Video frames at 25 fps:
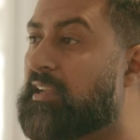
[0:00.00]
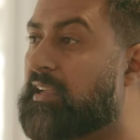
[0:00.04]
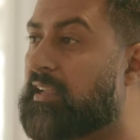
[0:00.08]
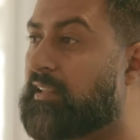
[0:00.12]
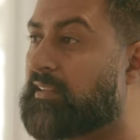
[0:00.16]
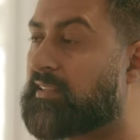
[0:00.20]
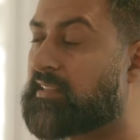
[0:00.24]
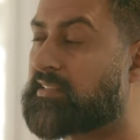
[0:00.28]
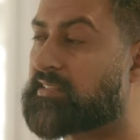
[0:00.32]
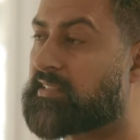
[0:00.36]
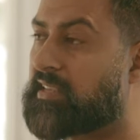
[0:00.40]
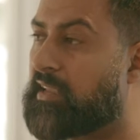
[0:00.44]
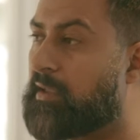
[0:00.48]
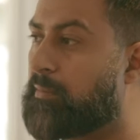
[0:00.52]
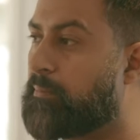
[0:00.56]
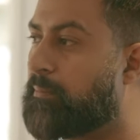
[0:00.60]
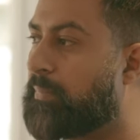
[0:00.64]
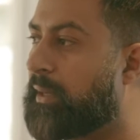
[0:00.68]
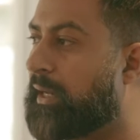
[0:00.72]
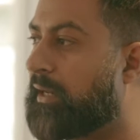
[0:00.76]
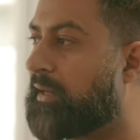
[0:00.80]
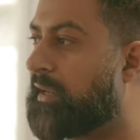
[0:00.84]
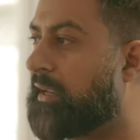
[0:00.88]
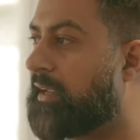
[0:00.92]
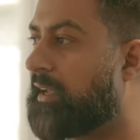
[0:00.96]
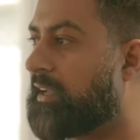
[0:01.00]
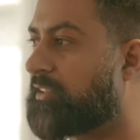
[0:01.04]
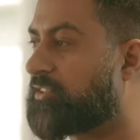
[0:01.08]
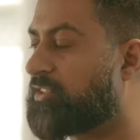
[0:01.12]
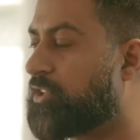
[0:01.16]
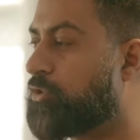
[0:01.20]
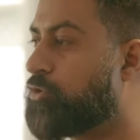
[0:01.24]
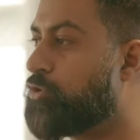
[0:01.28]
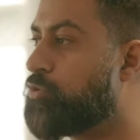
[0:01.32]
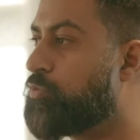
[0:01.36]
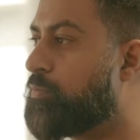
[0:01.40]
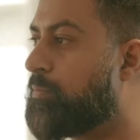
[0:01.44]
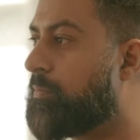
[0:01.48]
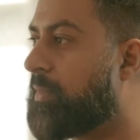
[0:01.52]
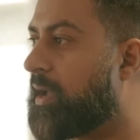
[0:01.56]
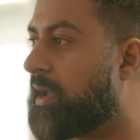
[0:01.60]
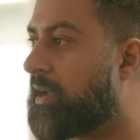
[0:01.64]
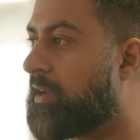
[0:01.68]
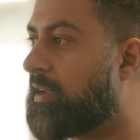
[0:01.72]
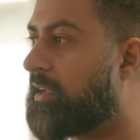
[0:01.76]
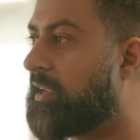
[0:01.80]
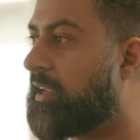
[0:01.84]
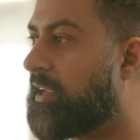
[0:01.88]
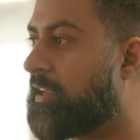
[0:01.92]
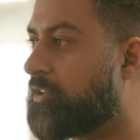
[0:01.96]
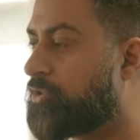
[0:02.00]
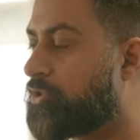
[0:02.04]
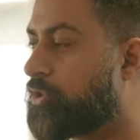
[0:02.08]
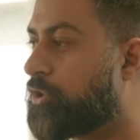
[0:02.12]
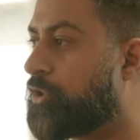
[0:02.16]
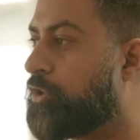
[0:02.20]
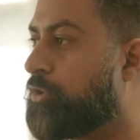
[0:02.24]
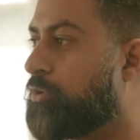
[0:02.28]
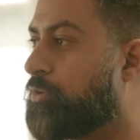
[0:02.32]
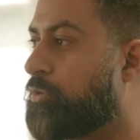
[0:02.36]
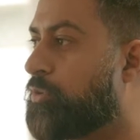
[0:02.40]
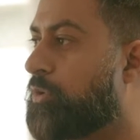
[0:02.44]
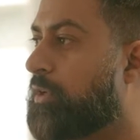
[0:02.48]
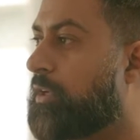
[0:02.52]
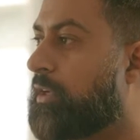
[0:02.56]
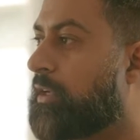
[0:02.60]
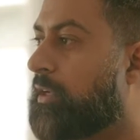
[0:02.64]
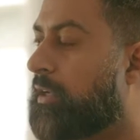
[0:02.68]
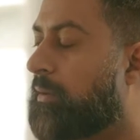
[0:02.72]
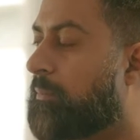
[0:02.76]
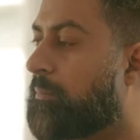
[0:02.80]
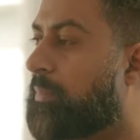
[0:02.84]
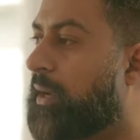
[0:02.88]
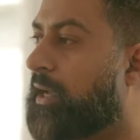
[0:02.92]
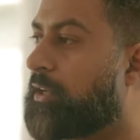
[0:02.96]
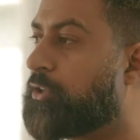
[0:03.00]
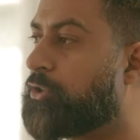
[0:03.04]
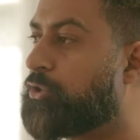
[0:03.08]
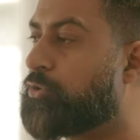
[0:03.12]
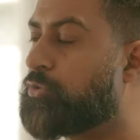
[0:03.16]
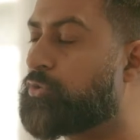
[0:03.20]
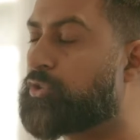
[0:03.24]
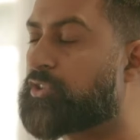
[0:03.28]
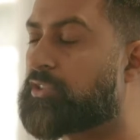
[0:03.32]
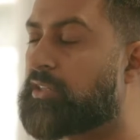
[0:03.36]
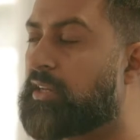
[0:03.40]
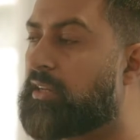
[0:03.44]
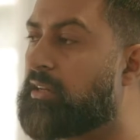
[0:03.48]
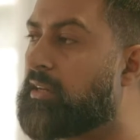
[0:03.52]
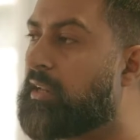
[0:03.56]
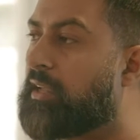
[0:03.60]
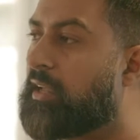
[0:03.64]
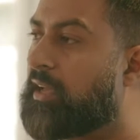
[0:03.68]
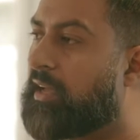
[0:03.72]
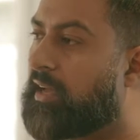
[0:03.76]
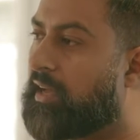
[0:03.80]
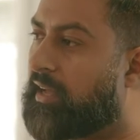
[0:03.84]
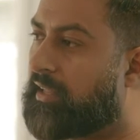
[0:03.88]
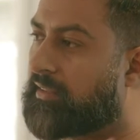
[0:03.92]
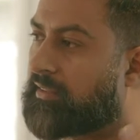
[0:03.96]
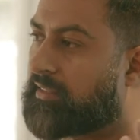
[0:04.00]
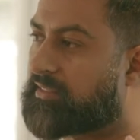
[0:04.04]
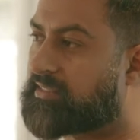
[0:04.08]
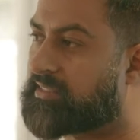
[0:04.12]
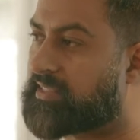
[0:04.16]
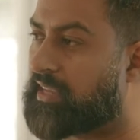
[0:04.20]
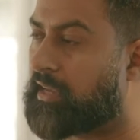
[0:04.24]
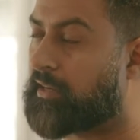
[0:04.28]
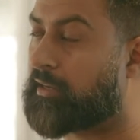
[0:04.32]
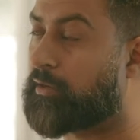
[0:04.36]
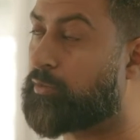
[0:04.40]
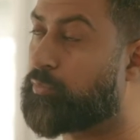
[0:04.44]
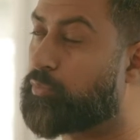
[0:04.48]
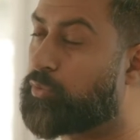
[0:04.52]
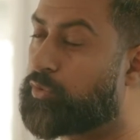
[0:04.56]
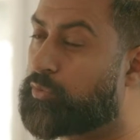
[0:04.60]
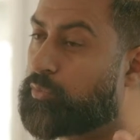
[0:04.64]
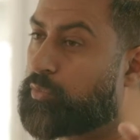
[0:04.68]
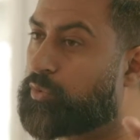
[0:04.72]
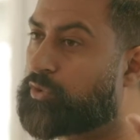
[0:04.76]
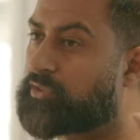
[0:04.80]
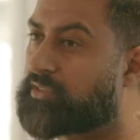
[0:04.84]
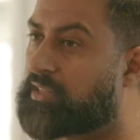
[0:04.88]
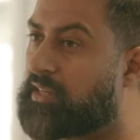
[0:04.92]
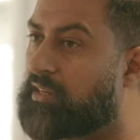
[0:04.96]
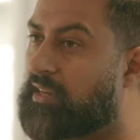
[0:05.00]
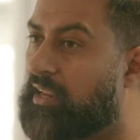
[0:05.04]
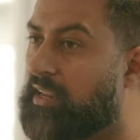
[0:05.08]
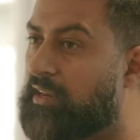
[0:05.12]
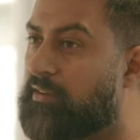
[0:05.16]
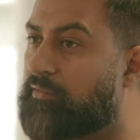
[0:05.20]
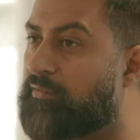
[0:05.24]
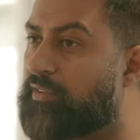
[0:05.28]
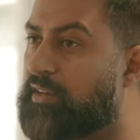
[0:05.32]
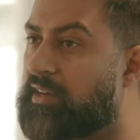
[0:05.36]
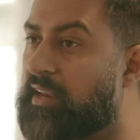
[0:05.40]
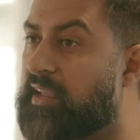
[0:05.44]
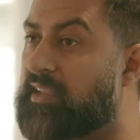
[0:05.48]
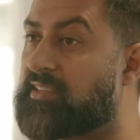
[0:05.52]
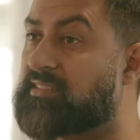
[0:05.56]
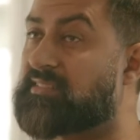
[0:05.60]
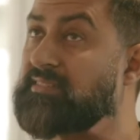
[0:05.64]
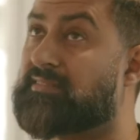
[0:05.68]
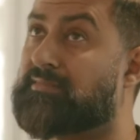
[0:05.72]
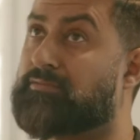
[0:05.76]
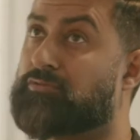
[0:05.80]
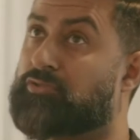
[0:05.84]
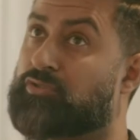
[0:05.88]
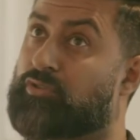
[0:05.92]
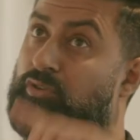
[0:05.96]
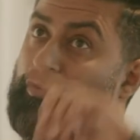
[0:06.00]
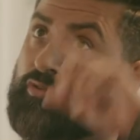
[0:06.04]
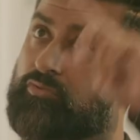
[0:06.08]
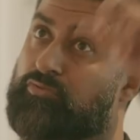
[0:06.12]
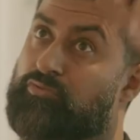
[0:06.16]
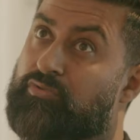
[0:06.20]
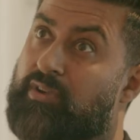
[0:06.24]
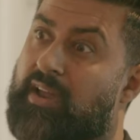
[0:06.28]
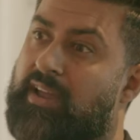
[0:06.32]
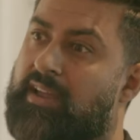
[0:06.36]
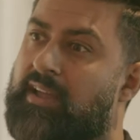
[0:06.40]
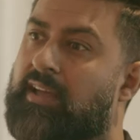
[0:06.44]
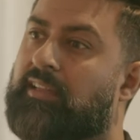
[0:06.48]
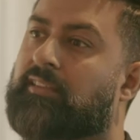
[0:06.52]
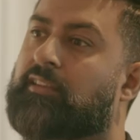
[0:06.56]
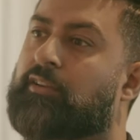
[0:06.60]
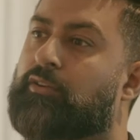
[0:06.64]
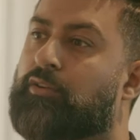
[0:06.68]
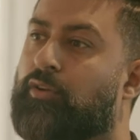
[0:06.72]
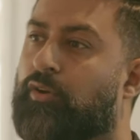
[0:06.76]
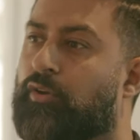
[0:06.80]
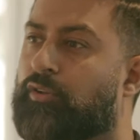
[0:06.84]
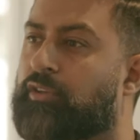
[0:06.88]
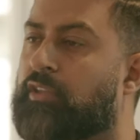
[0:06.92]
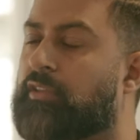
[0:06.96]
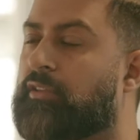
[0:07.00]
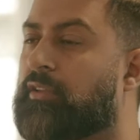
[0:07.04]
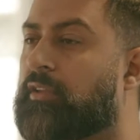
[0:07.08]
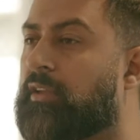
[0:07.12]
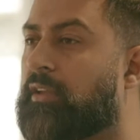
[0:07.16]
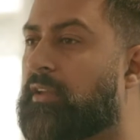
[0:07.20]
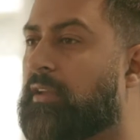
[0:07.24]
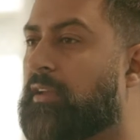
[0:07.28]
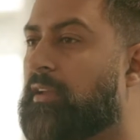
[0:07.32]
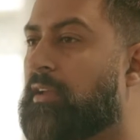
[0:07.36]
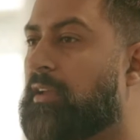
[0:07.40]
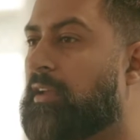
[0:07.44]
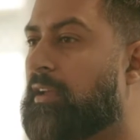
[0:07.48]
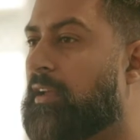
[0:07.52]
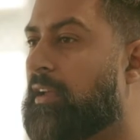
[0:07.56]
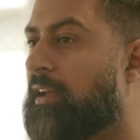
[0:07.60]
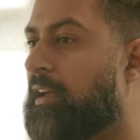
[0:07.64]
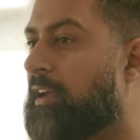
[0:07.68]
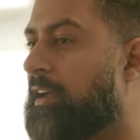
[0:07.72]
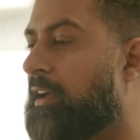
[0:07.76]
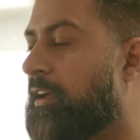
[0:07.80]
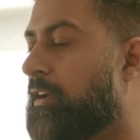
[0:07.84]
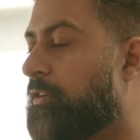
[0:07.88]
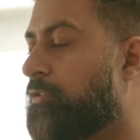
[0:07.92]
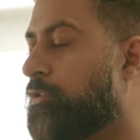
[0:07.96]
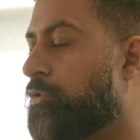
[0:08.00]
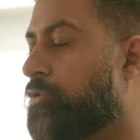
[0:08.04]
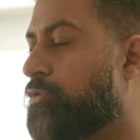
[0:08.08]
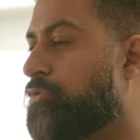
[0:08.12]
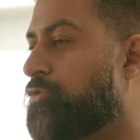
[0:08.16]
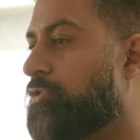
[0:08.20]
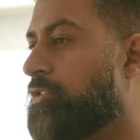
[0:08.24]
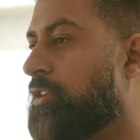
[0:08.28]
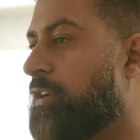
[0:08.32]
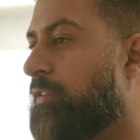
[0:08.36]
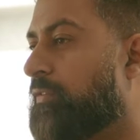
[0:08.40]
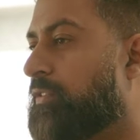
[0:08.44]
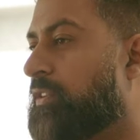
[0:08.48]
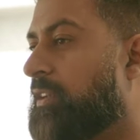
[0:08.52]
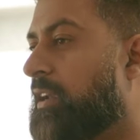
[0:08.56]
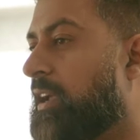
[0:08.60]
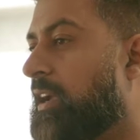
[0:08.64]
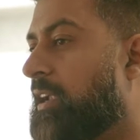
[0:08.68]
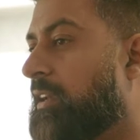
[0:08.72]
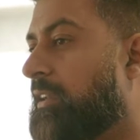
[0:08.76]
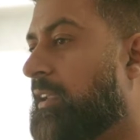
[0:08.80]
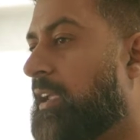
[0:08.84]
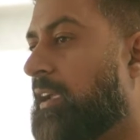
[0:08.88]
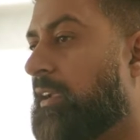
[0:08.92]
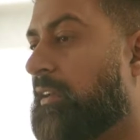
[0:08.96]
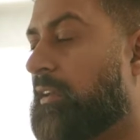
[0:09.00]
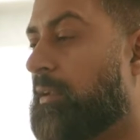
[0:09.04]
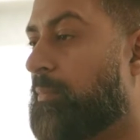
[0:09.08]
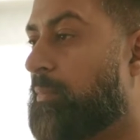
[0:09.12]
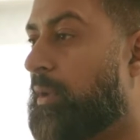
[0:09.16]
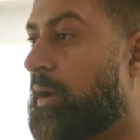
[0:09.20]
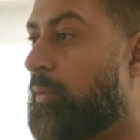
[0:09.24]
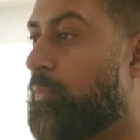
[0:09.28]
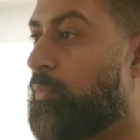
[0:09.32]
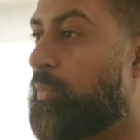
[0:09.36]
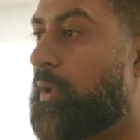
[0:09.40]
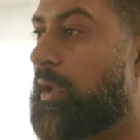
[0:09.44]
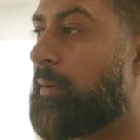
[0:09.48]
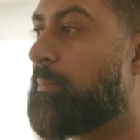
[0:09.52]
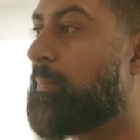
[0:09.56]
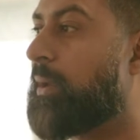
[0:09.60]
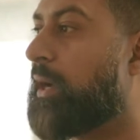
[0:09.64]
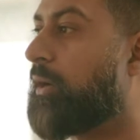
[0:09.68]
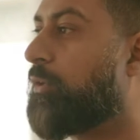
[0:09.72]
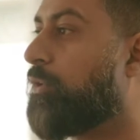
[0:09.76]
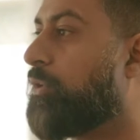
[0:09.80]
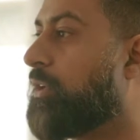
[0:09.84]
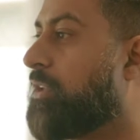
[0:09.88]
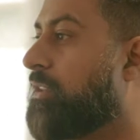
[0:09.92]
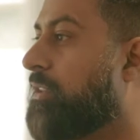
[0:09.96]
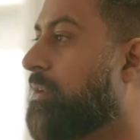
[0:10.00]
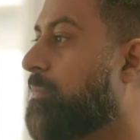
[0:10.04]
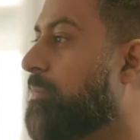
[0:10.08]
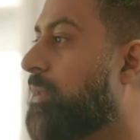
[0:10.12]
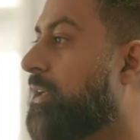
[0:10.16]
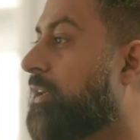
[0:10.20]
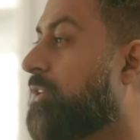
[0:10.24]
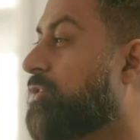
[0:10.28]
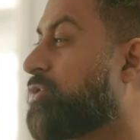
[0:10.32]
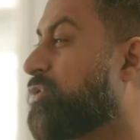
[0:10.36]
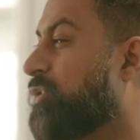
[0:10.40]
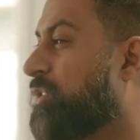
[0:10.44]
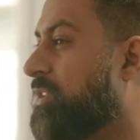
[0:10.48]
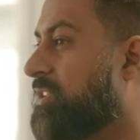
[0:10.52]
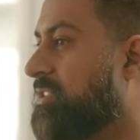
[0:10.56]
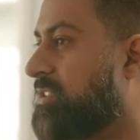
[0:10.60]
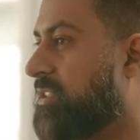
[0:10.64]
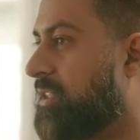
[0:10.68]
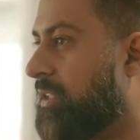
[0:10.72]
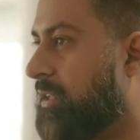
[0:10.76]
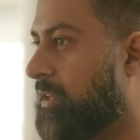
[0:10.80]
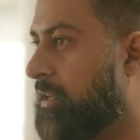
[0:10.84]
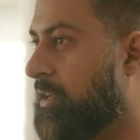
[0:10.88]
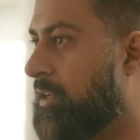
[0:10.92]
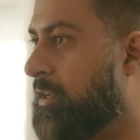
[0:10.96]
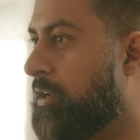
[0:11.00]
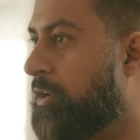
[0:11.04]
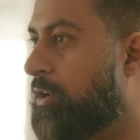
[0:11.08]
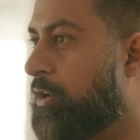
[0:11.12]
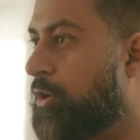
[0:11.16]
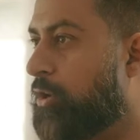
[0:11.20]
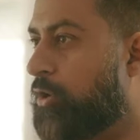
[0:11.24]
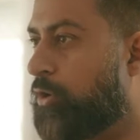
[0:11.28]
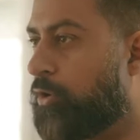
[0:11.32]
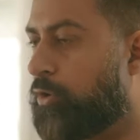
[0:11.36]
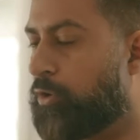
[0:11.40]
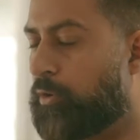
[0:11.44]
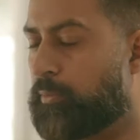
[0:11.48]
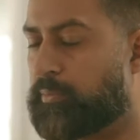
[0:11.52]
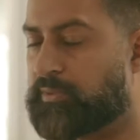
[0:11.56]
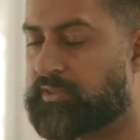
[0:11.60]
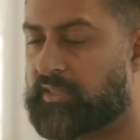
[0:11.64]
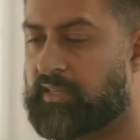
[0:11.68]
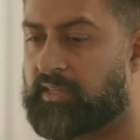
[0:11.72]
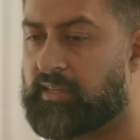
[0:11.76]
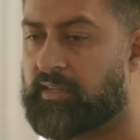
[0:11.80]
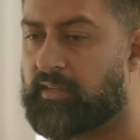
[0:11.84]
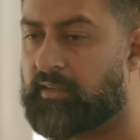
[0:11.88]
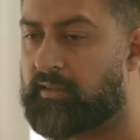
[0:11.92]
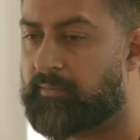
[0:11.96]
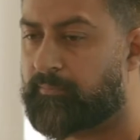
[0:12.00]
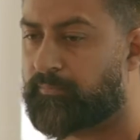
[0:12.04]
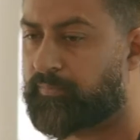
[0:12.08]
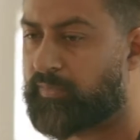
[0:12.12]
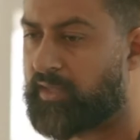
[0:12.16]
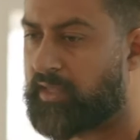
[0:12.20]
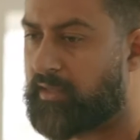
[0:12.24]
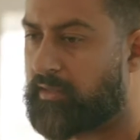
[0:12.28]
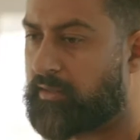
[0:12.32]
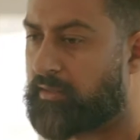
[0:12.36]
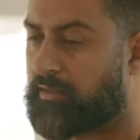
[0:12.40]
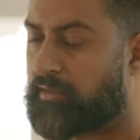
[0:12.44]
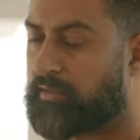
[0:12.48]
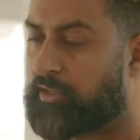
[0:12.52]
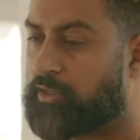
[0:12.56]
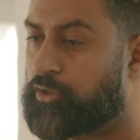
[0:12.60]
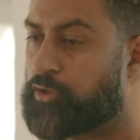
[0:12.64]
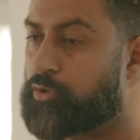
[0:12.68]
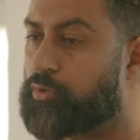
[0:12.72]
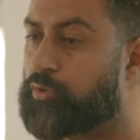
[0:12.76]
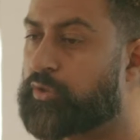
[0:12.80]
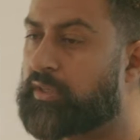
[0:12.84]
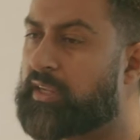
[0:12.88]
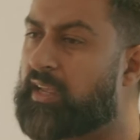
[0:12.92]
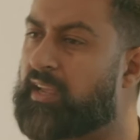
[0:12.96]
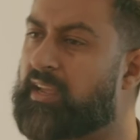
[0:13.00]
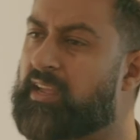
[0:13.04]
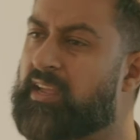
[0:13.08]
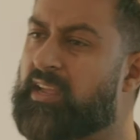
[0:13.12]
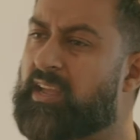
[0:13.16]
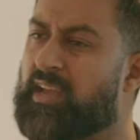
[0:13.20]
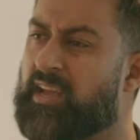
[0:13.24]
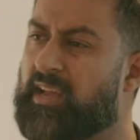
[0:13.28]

in the same building as the new Meta HQ by Euston, and the second one was in Inverness, so right at the north of the country of United Kingdom, and we're bang on in the middle. So there's 3 hubs here in the UK,